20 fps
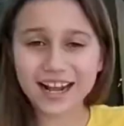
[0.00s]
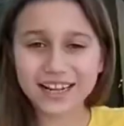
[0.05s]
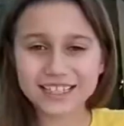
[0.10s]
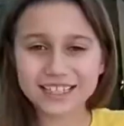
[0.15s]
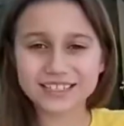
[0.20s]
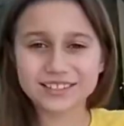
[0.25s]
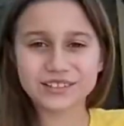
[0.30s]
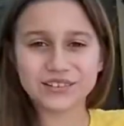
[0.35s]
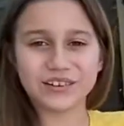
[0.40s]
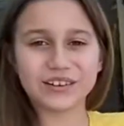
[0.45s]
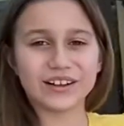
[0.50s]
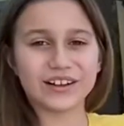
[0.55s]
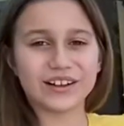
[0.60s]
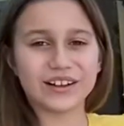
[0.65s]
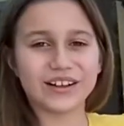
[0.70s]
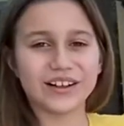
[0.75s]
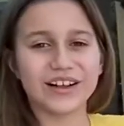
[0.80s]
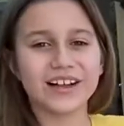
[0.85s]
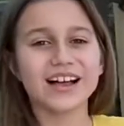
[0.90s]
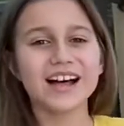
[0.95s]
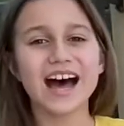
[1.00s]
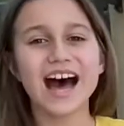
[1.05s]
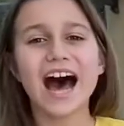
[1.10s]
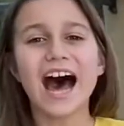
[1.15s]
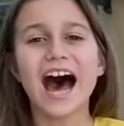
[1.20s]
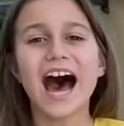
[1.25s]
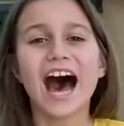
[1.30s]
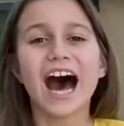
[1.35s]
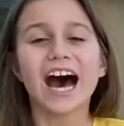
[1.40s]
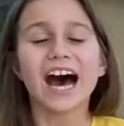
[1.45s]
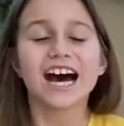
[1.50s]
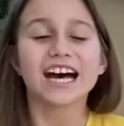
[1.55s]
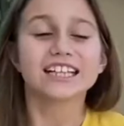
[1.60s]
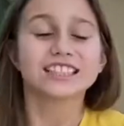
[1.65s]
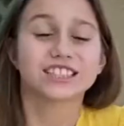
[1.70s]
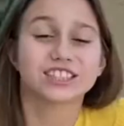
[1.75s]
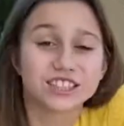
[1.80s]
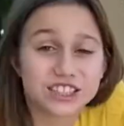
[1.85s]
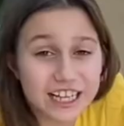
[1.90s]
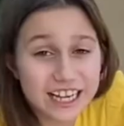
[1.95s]
to school
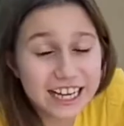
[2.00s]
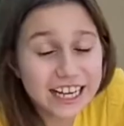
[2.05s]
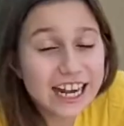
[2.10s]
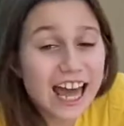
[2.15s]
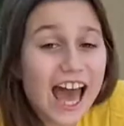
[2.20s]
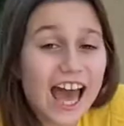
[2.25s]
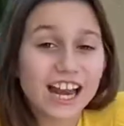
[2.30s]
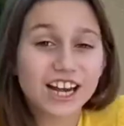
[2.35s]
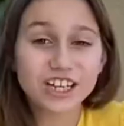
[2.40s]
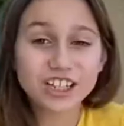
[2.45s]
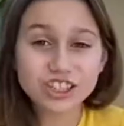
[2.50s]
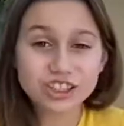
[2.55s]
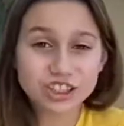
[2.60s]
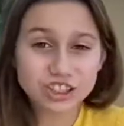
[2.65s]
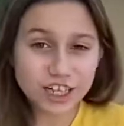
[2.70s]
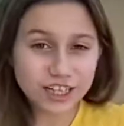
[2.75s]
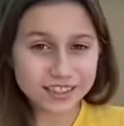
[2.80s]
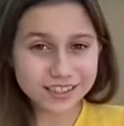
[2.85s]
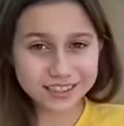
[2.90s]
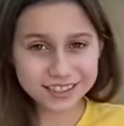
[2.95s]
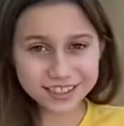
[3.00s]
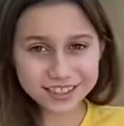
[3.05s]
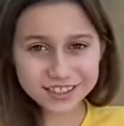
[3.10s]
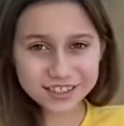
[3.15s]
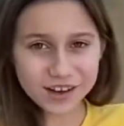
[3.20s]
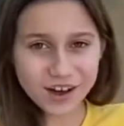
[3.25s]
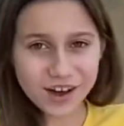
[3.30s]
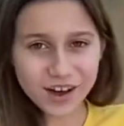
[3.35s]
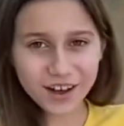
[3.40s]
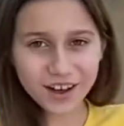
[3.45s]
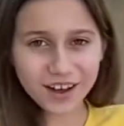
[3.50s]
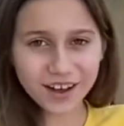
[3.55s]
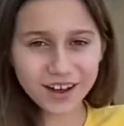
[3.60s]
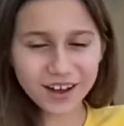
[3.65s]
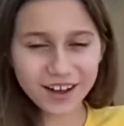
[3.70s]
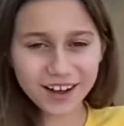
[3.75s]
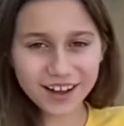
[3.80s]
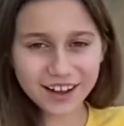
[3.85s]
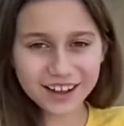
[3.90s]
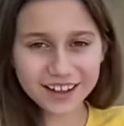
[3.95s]
Shein and Justice
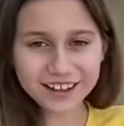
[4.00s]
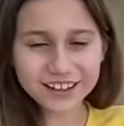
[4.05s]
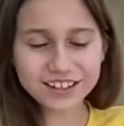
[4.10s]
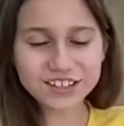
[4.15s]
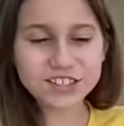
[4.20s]
haul.